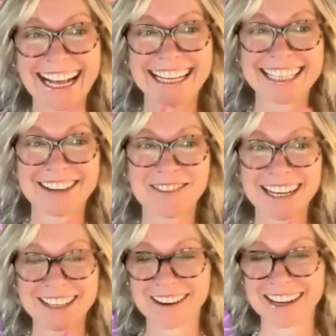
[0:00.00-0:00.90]
Uh, so,
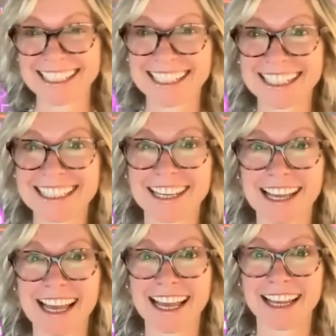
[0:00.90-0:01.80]
one of the questions
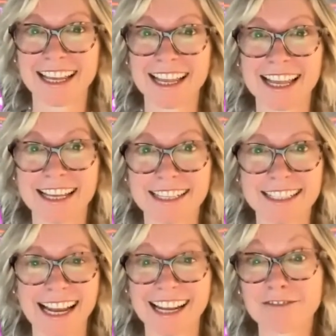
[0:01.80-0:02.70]
uh,
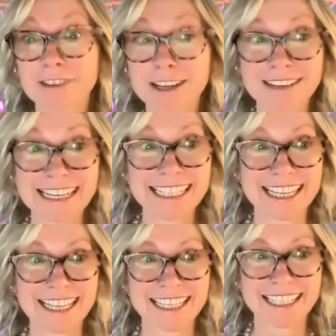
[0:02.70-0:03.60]
is, and I frequently
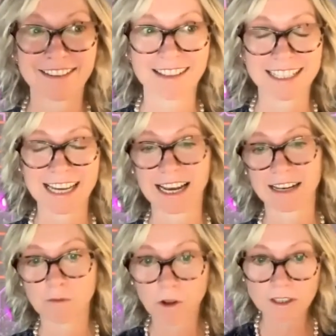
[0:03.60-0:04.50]
see this on the
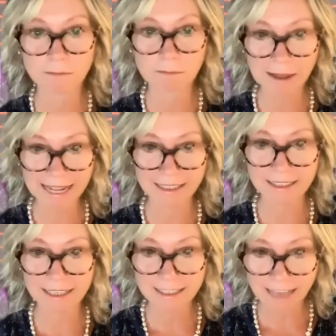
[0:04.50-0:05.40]
channel, what's
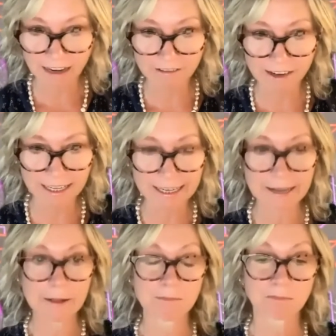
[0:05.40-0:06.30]
Ben's salary?
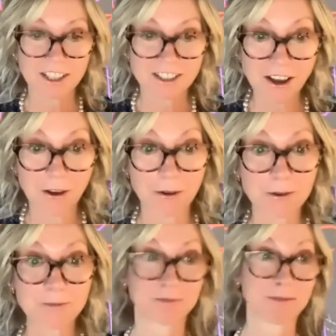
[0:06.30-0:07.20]

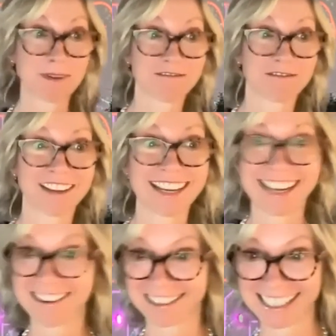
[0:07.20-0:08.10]
So, the big reveal
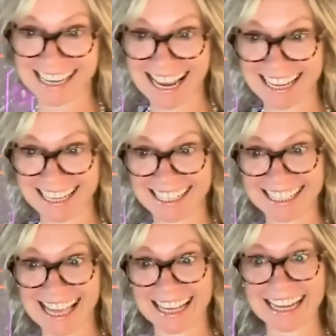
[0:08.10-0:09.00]
here today
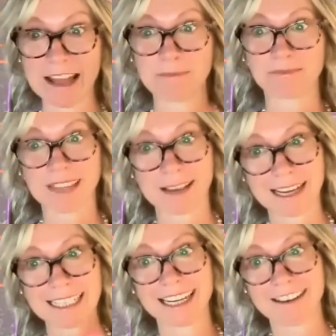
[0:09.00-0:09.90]
is that I'm
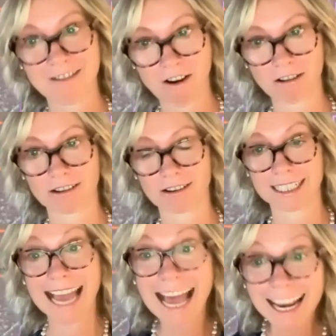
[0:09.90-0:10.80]
actually not going to
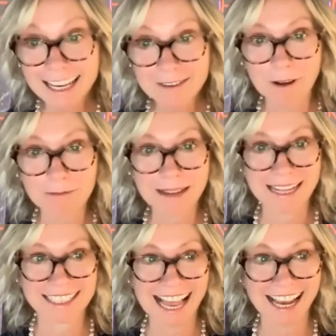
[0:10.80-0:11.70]
tell you what
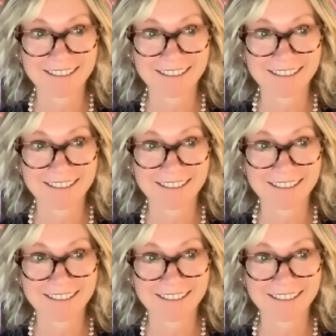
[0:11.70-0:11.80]
Ben's